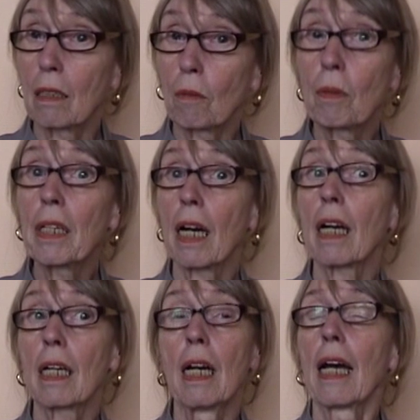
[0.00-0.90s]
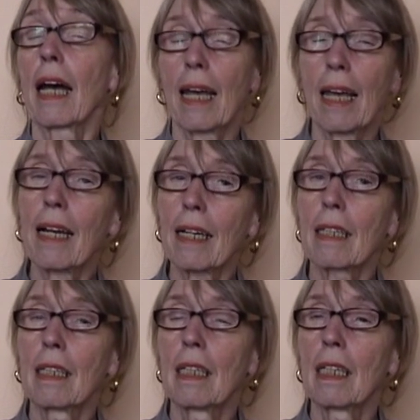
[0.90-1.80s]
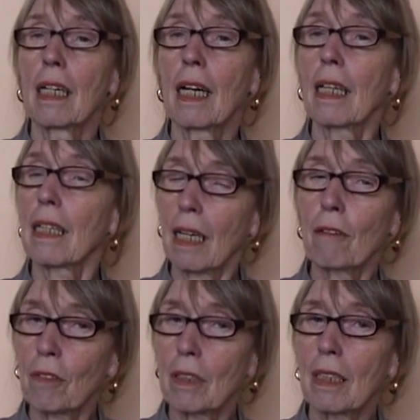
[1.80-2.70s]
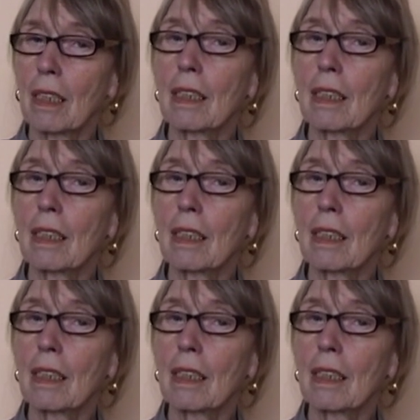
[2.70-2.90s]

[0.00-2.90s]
We are, hell and heaven